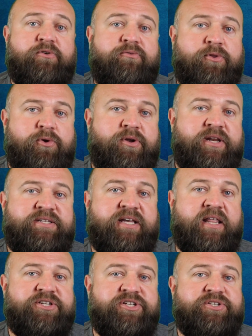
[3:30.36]
Fluid
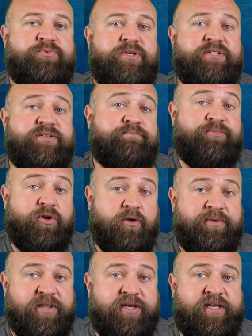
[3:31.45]
intelligence was your
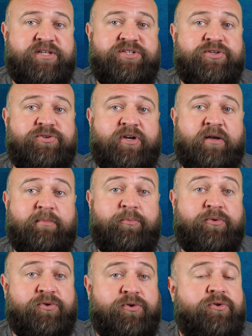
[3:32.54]
ability to come up
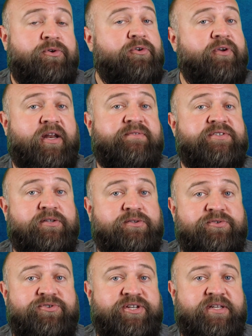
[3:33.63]
with new creative
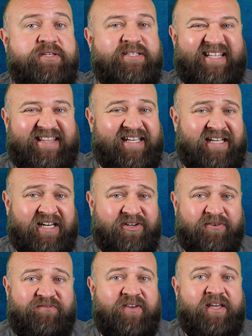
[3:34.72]
solutions, to think on your
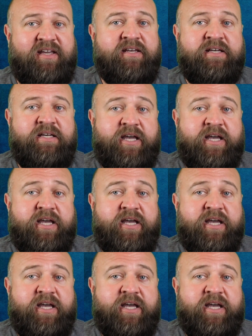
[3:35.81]
feet,